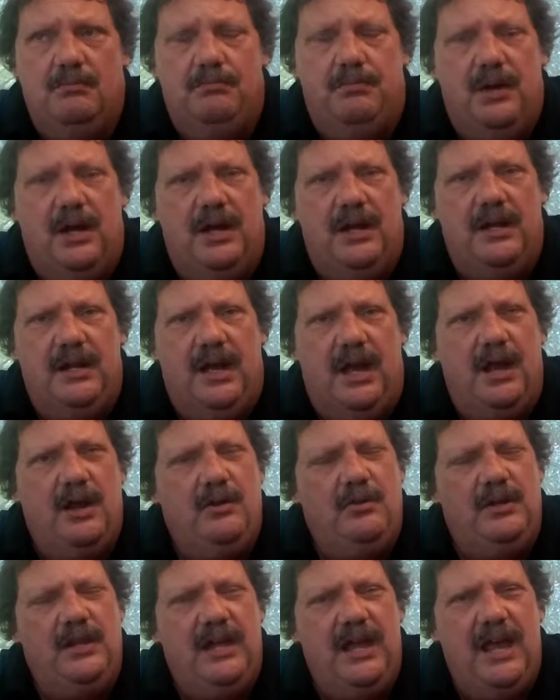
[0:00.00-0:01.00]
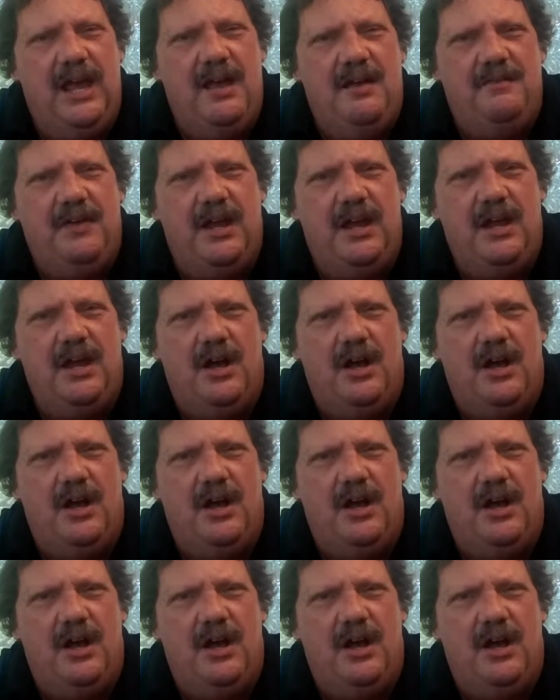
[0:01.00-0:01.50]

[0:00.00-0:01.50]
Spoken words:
But I only have a